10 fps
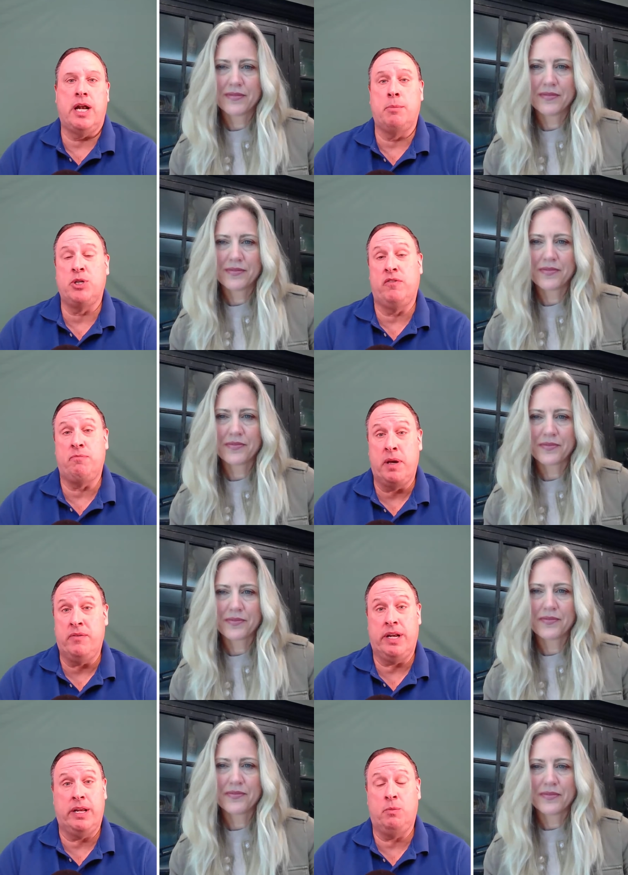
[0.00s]
Speaker 1: and how much you've
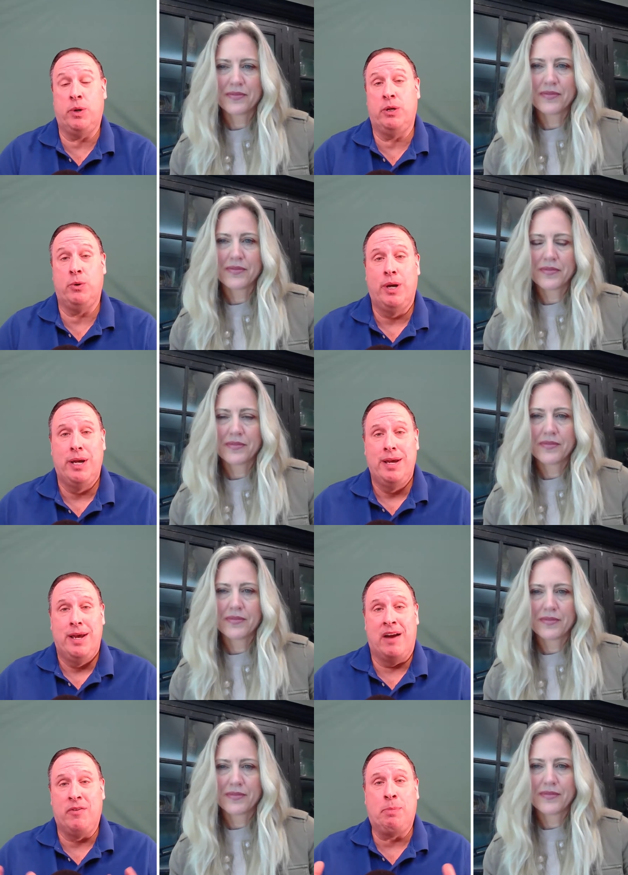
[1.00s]
pivoted. When you,
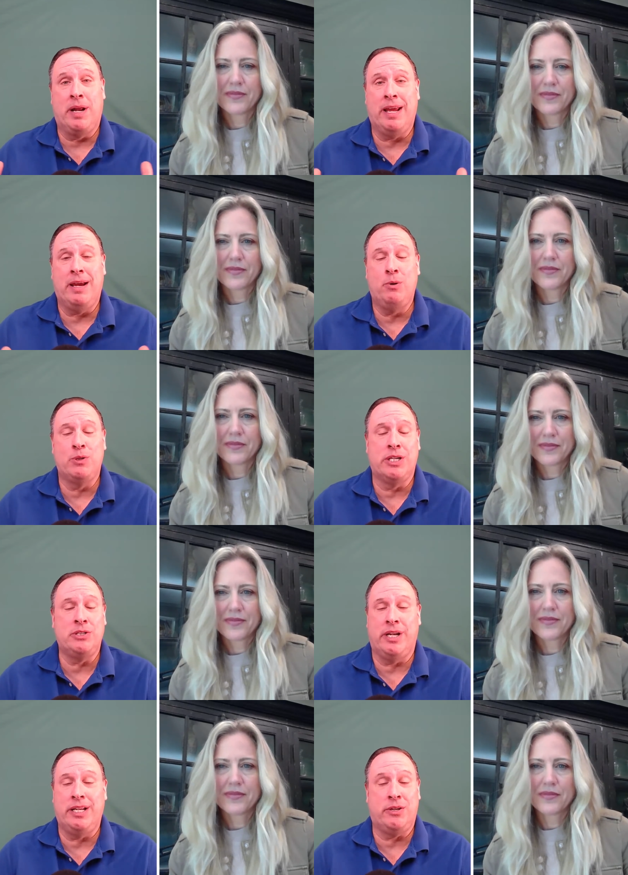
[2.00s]
everybody who's
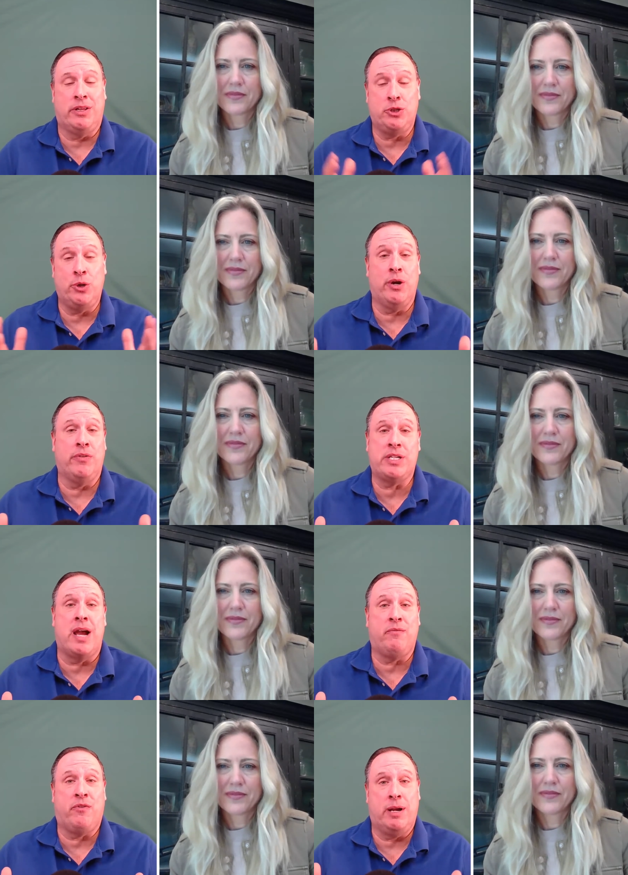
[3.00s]
listening to this, you hear the
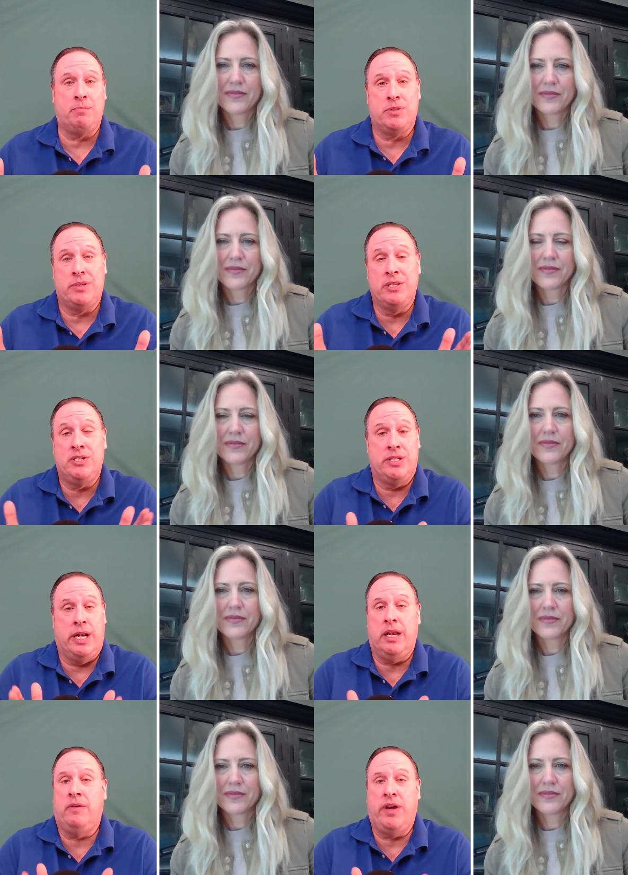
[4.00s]
time frames. This is an
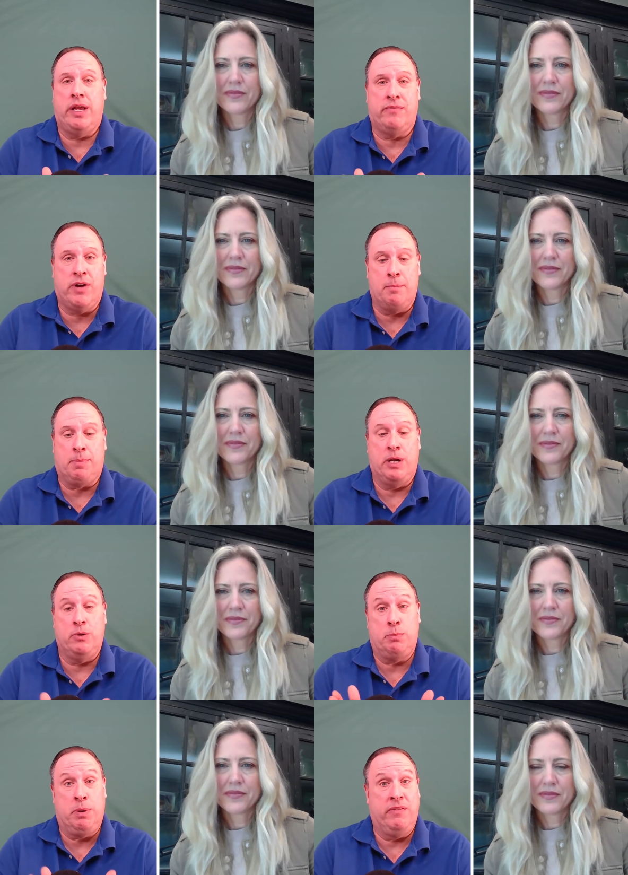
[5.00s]
innovative company
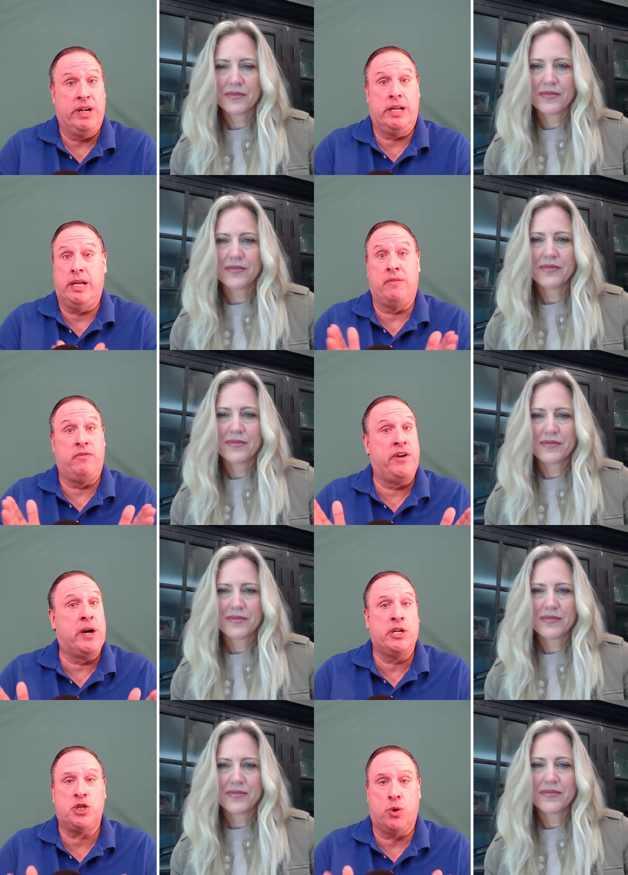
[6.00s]
who's pivoted in a
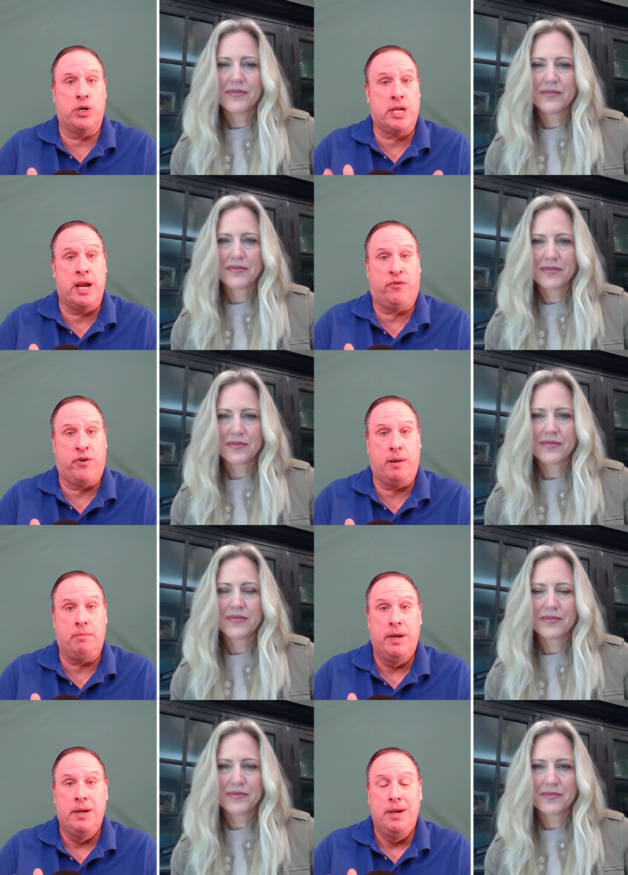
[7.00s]
very short time frame